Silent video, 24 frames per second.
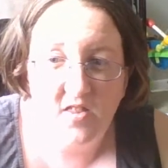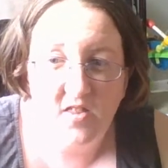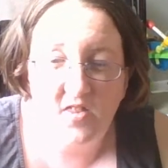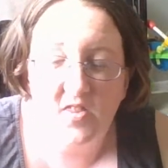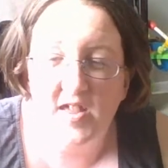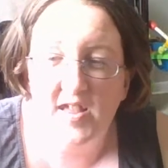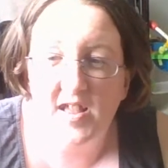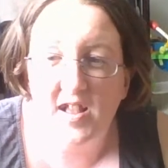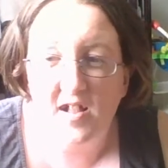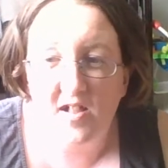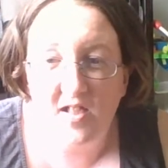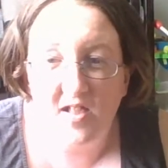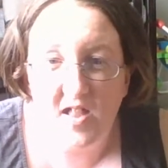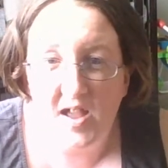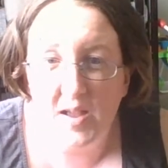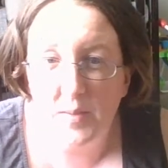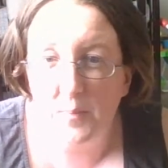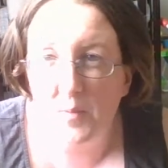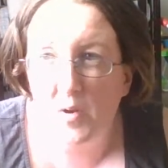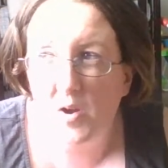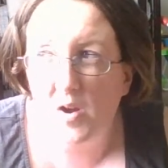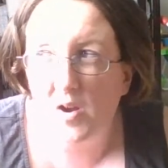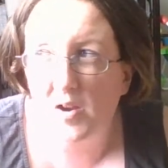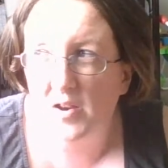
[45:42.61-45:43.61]
They can
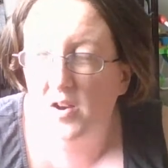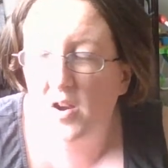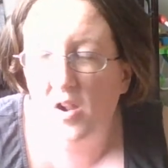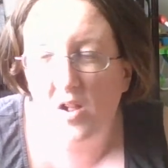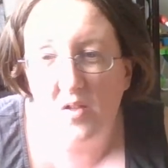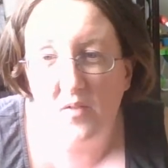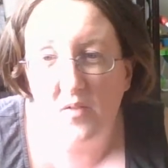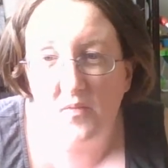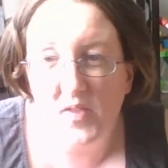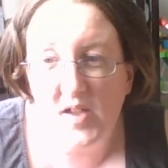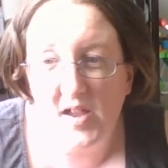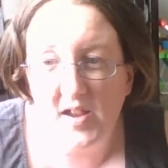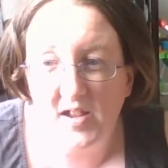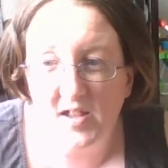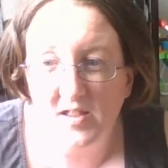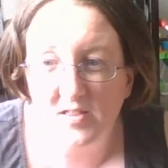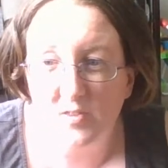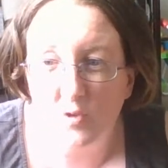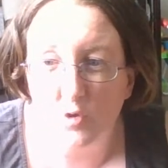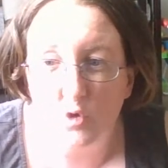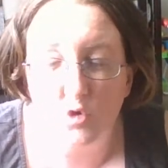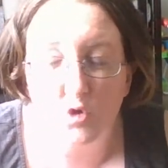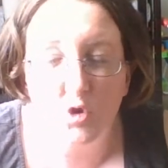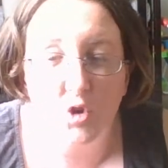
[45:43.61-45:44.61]
climb on and all of that and
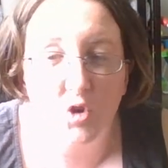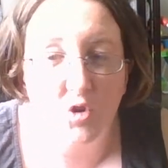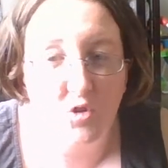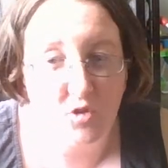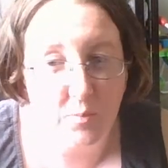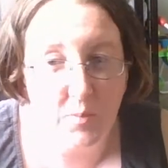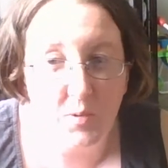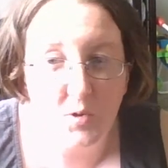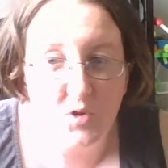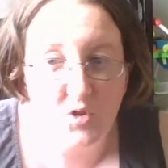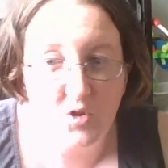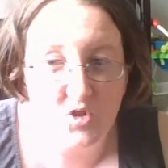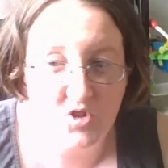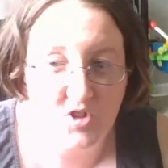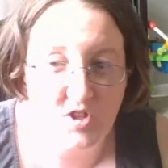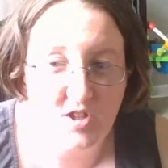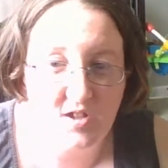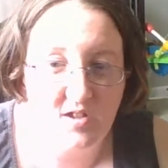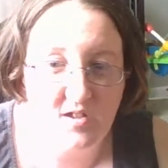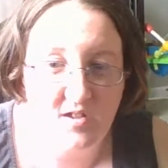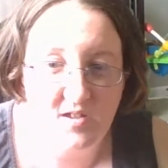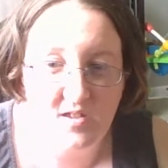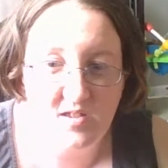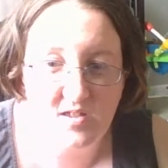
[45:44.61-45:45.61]
get those gross motor
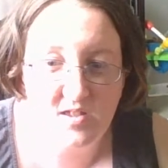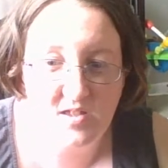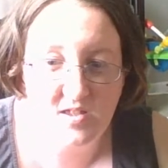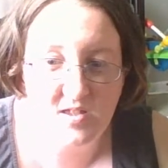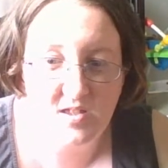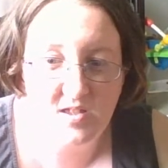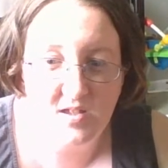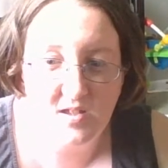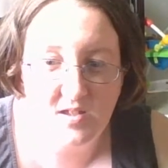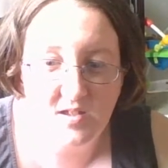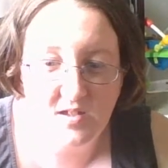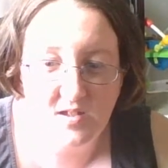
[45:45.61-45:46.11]
skills.